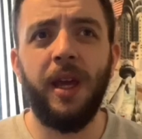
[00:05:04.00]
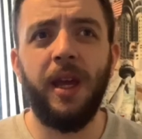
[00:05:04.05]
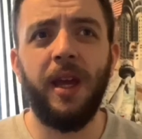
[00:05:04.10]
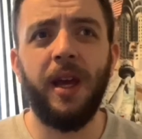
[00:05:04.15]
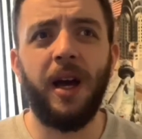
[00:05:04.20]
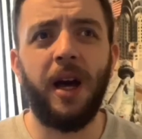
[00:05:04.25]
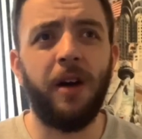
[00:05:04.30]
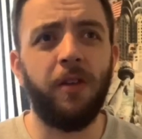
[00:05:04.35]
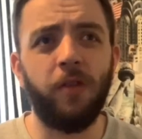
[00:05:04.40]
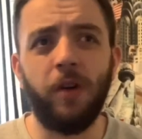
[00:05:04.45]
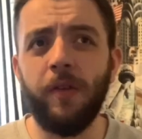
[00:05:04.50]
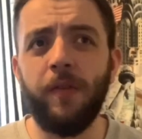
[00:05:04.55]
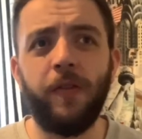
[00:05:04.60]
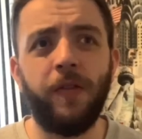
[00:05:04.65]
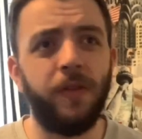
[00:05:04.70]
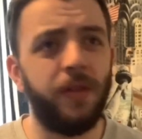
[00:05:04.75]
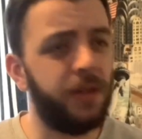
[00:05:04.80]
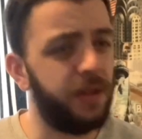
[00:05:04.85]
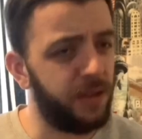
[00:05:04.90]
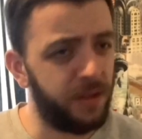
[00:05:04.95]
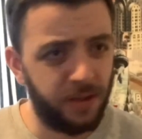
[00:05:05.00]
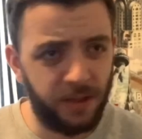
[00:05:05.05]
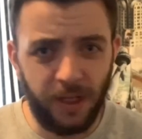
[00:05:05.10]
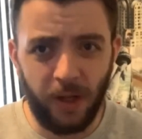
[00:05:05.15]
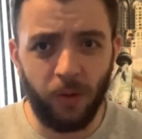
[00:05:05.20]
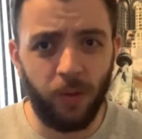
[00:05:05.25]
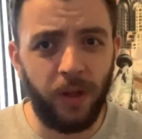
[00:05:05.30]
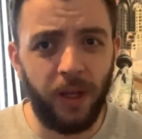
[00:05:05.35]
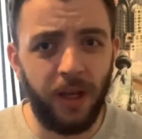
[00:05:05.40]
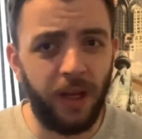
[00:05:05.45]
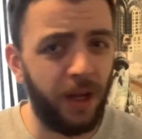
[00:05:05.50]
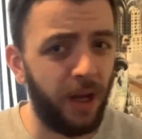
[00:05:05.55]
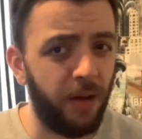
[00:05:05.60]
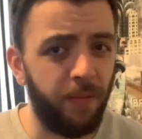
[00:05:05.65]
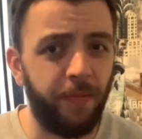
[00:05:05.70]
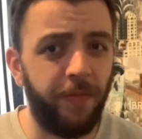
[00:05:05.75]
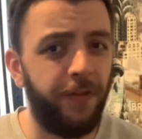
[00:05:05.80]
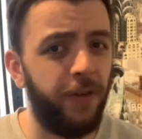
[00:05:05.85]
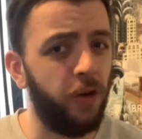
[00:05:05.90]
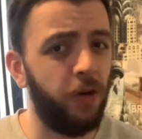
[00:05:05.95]
I love Celtic, I'm
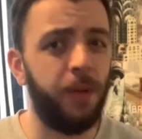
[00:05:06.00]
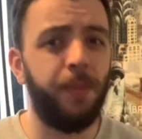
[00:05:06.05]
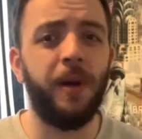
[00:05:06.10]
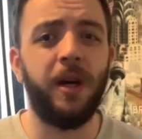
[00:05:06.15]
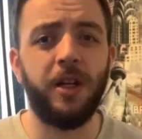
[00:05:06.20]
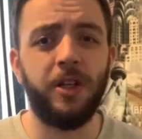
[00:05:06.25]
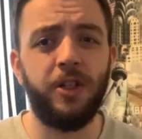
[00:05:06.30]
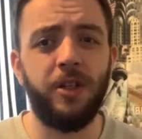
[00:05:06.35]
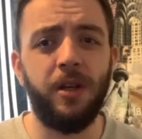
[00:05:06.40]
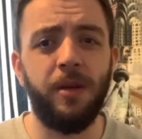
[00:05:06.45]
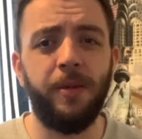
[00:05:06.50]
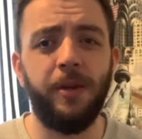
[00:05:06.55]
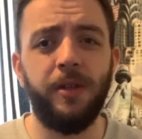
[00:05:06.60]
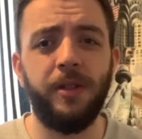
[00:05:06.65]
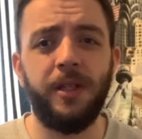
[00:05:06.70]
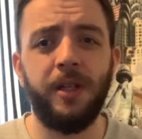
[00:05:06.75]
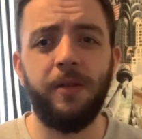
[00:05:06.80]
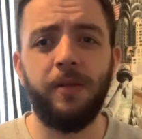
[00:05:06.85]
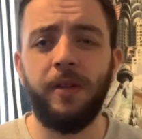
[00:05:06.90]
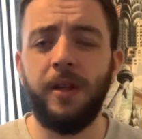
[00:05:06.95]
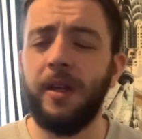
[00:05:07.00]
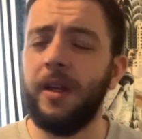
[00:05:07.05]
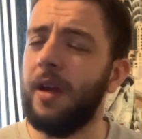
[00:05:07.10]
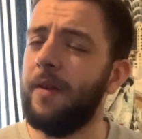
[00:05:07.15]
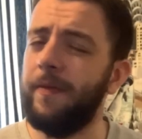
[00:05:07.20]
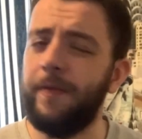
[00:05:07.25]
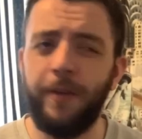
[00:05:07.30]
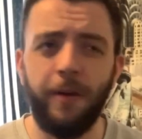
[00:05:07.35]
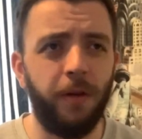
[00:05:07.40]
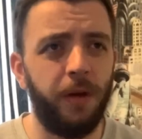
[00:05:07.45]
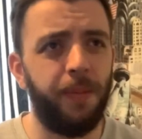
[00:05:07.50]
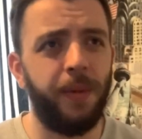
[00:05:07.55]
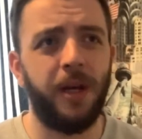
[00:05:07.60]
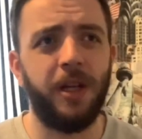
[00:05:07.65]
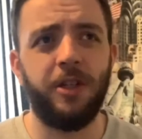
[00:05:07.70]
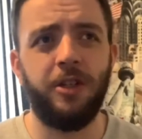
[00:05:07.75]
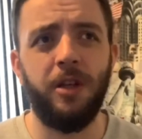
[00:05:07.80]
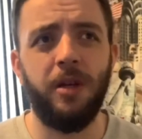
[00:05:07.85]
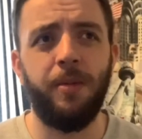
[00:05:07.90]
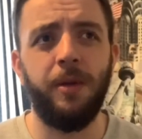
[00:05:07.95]
fully passionate about Celtic, I'm fully
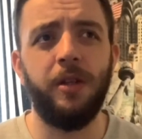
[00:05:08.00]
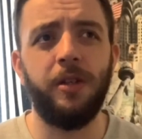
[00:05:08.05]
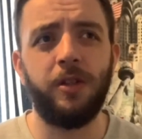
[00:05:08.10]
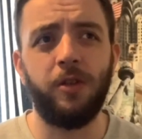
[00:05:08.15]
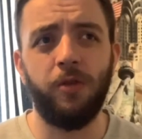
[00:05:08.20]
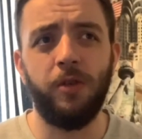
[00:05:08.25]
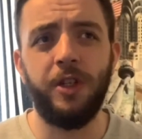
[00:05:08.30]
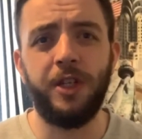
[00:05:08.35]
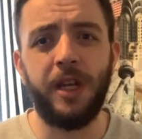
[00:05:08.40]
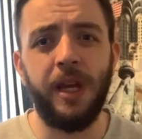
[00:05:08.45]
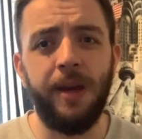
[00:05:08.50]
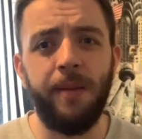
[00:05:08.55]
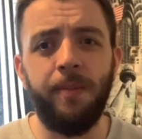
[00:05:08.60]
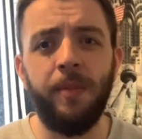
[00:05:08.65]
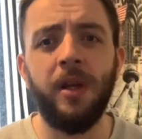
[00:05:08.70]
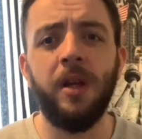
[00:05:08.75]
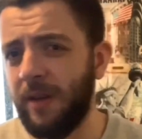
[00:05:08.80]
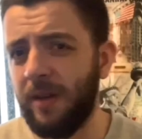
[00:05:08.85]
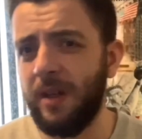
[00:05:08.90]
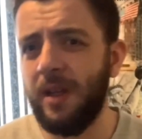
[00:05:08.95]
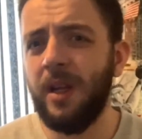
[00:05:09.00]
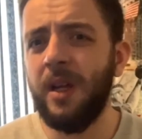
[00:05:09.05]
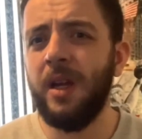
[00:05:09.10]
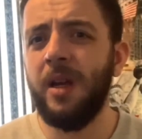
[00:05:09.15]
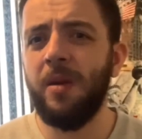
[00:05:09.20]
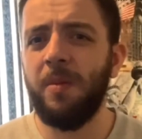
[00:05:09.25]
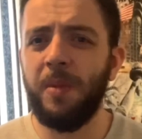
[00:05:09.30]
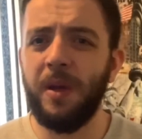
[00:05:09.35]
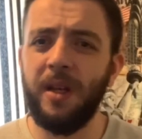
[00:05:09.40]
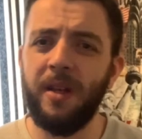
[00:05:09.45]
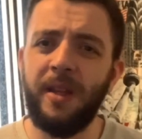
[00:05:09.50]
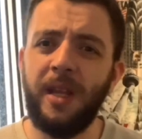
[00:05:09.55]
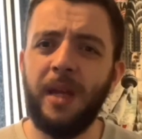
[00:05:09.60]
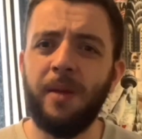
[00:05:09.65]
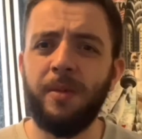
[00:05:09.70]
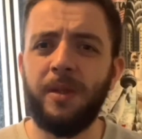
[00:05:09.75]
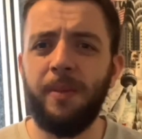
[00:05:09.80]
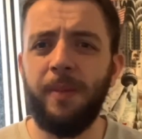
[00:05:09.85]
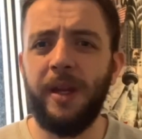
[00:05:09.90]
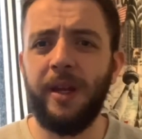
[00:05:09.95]
passionate about the Scottish game, but in terms of
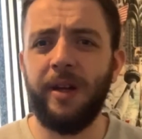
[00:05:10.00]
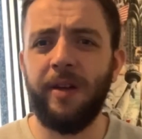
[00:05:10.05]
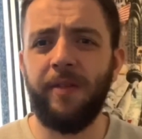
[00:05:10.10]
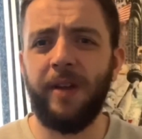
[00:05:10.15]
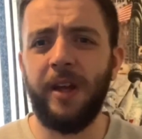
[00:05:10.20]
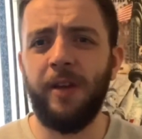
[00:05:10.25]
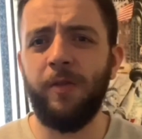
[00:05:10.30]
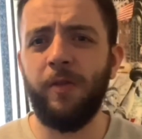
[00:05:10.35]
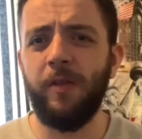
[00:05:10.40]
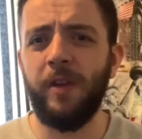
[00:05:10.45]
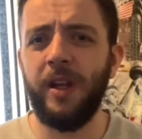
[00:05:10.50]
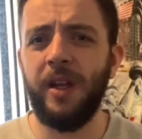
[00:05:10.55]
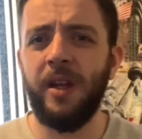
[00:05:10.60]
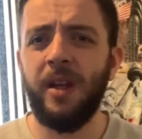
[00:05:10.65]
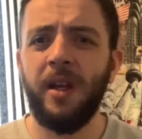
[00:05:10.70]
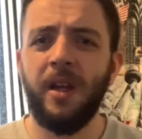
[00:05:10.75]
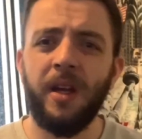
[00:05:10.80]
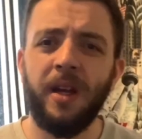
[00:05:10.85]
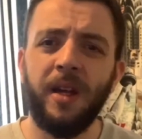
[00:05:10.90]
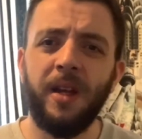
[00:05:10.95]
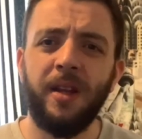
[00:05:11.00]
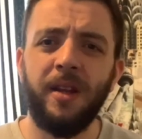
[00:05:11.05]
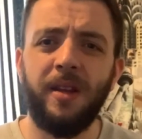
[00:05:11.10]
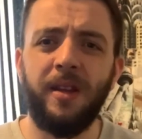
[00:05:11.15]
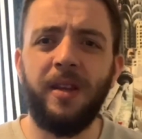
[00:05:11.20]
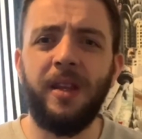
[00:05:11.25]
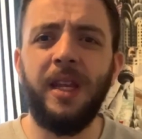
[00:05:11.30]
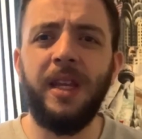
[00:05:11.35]
making a rivalry, these